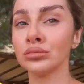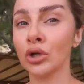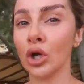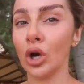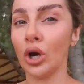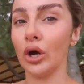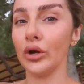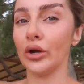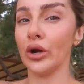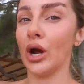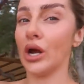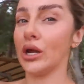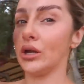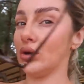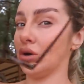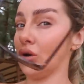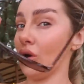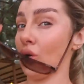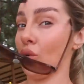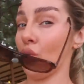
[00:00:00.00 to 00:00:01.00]
God, I
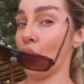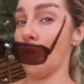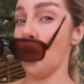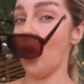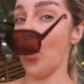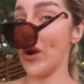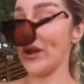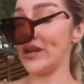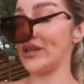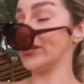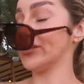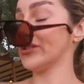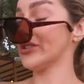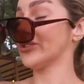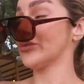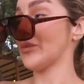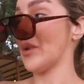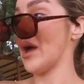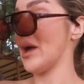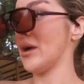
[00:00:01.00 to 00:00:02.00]
look
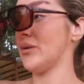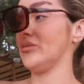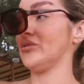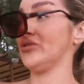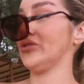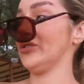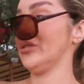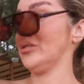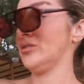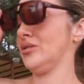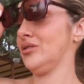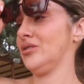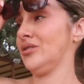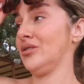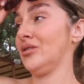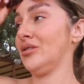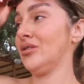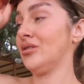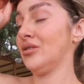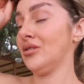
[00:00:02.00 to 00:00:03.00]
windswept.
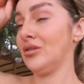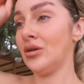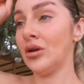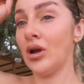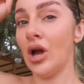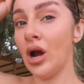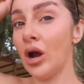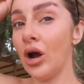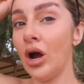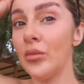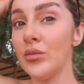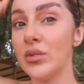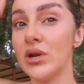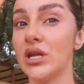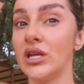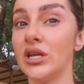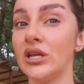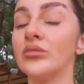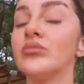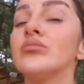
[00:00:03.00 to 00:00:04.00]
I can't
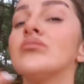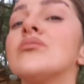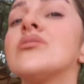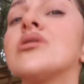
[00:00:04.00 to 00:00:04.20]
believe.